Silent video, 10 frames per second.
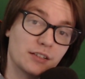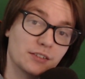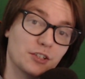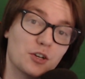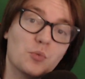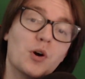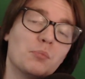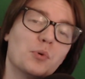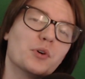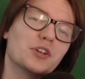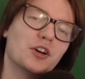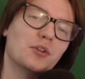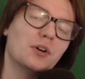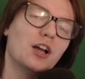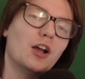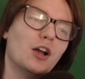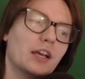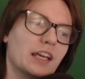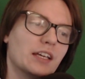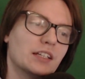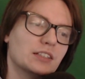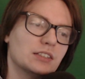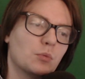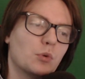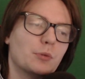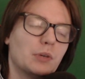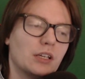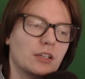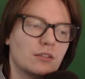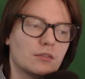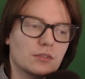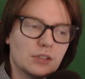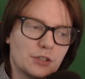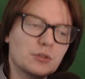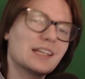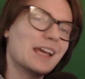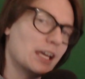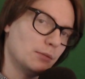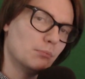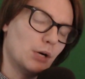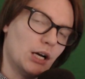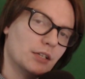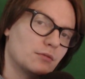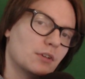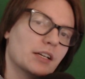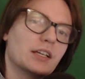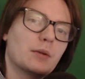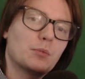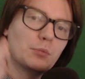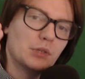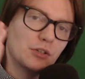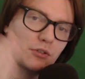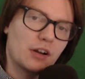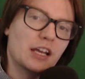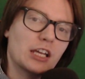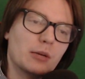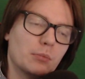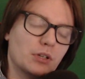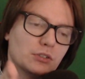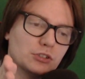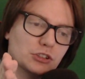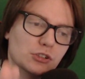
1.0, it would be literally aimbot, right? It would be your aim just